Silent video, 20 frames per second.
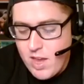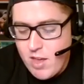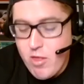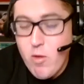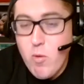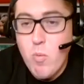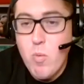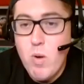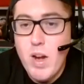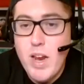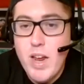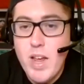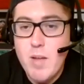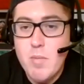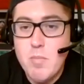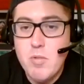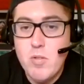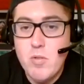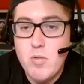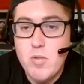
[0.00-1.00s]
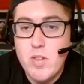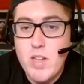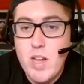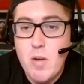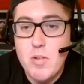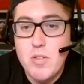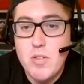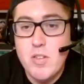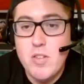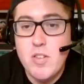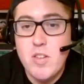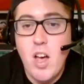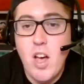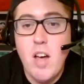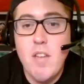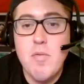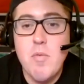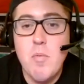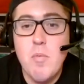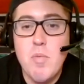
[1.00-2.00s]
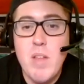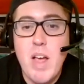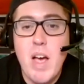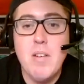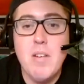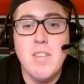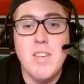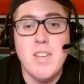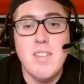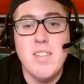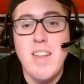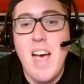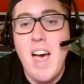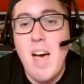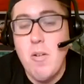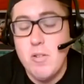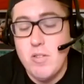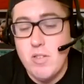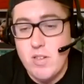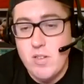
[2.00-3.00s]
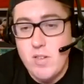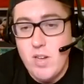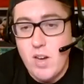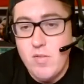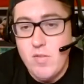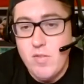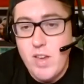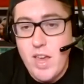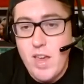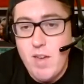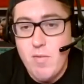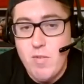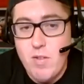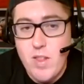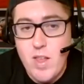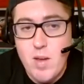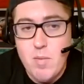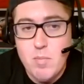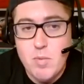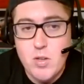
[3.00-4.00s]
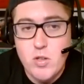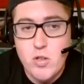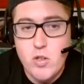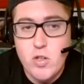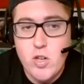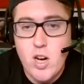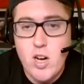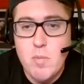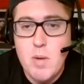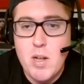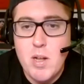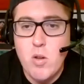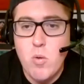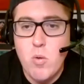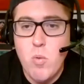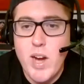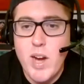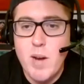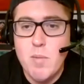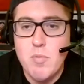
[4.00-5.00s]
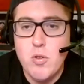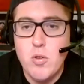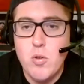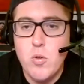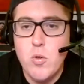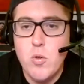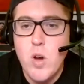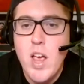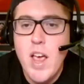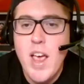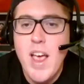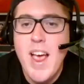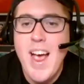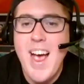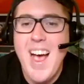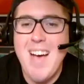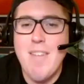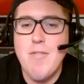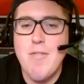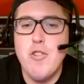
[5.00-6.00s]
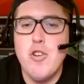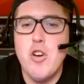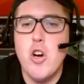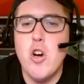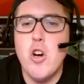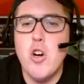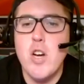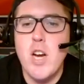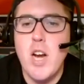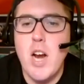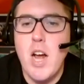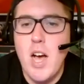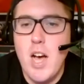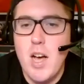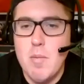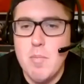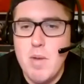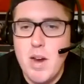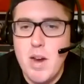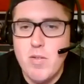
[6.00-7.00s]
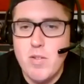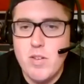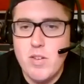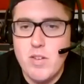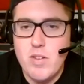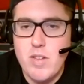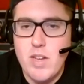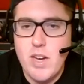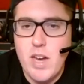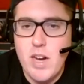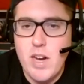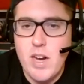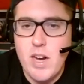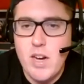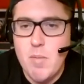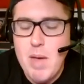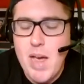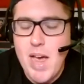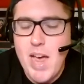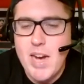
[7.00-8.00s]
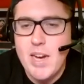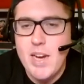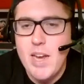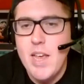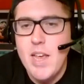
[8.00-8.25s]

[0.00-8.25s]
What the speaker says: the Rams, that was a tough game for them because you're talking about the Rams who have turned it up ever since they got cut back.